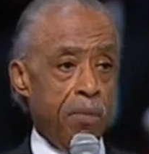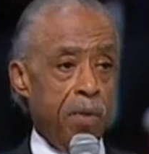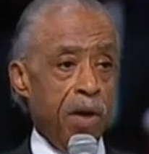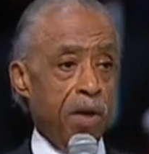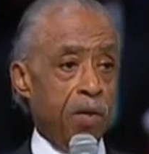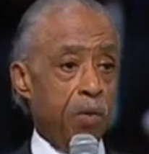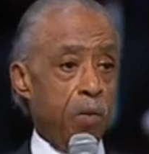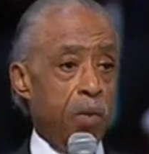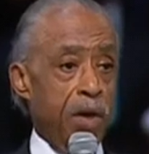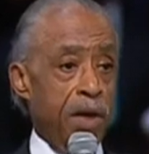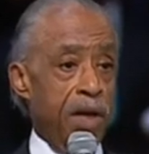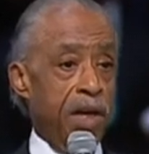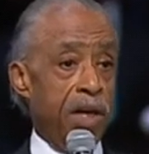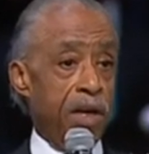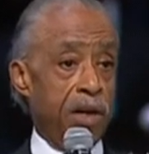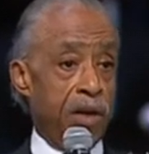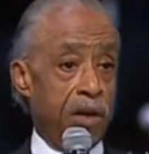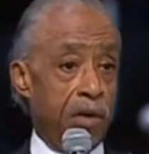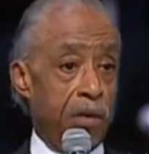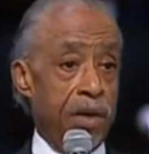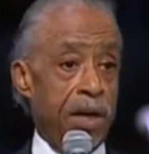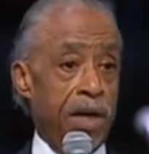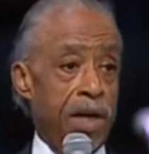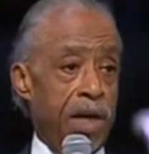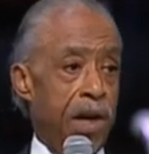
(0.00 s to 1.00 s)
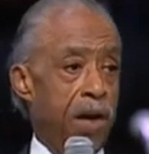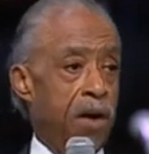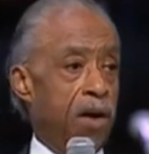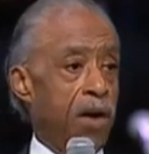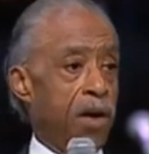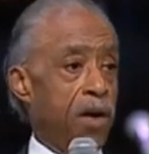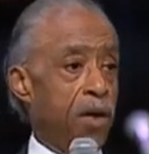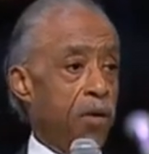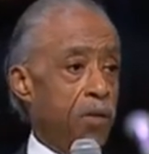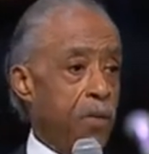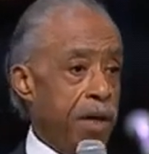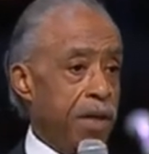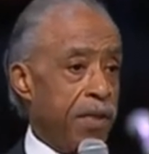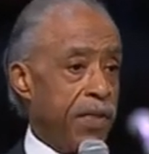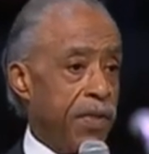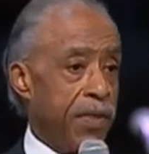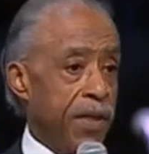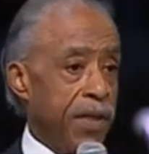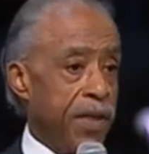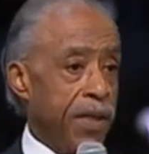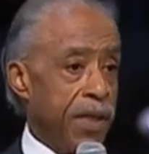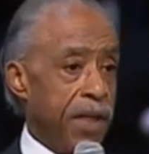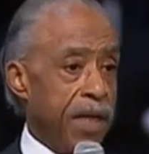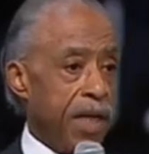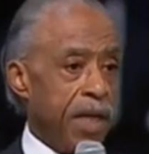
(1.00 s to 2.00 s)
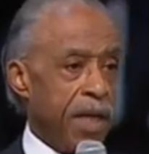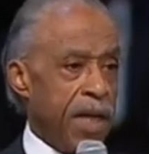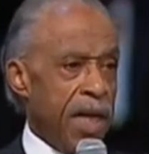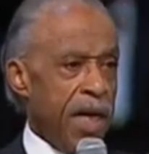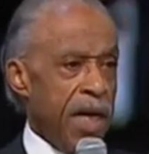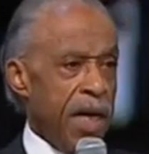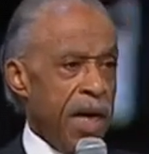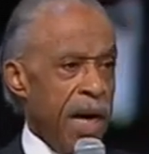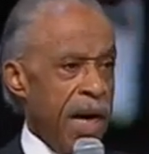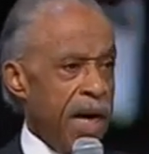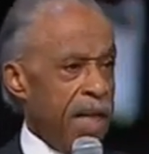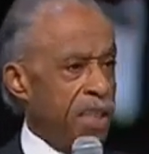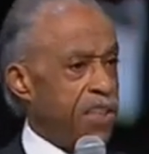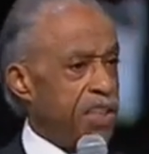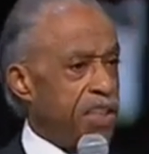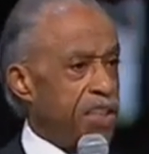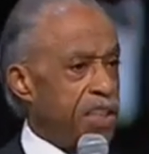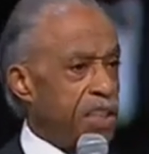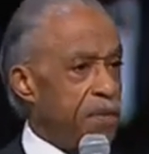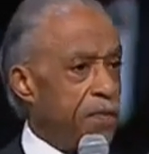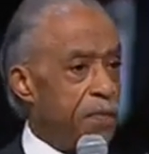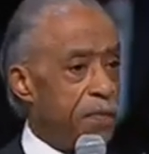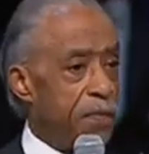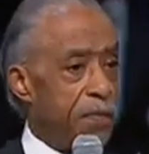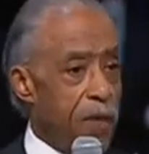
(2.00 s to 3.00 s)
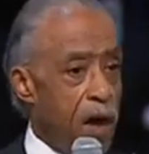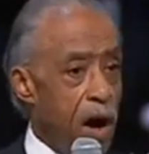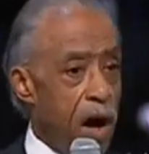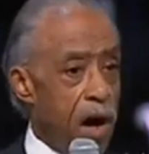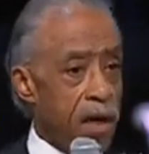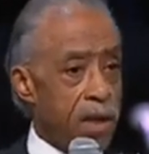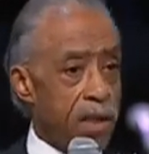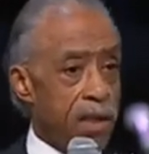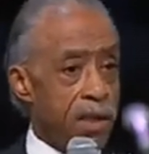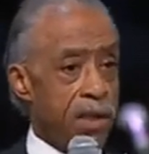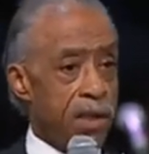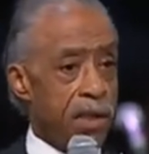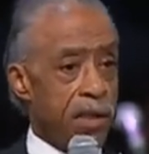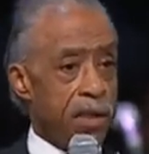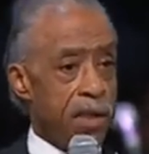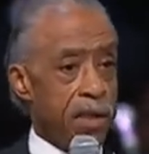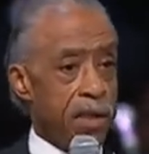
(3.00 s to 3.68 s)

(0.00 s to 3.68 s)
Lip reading: but we agree on Aretha. And she fought